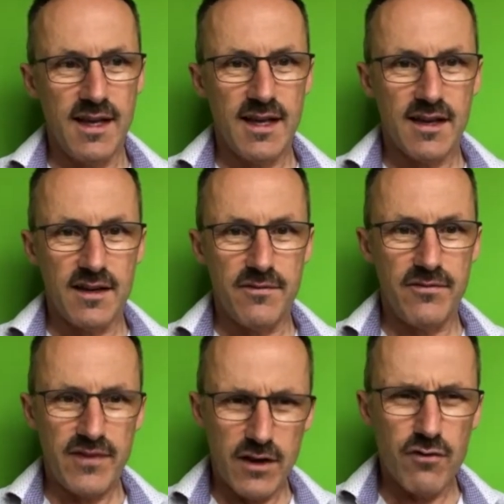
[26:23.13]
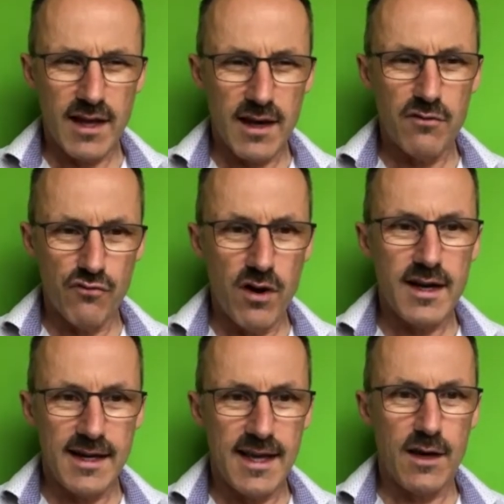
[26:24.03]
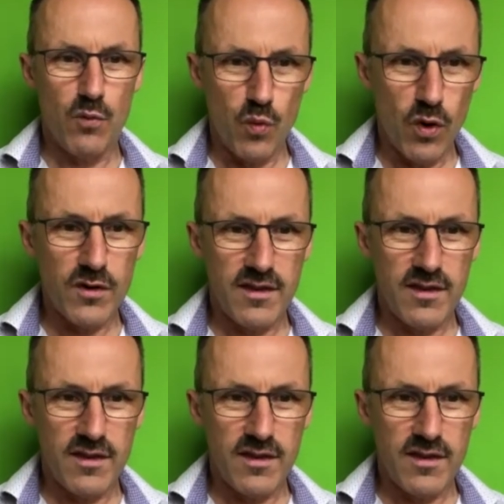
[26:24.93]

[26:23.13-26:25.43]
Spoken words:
kind of figuring out right now what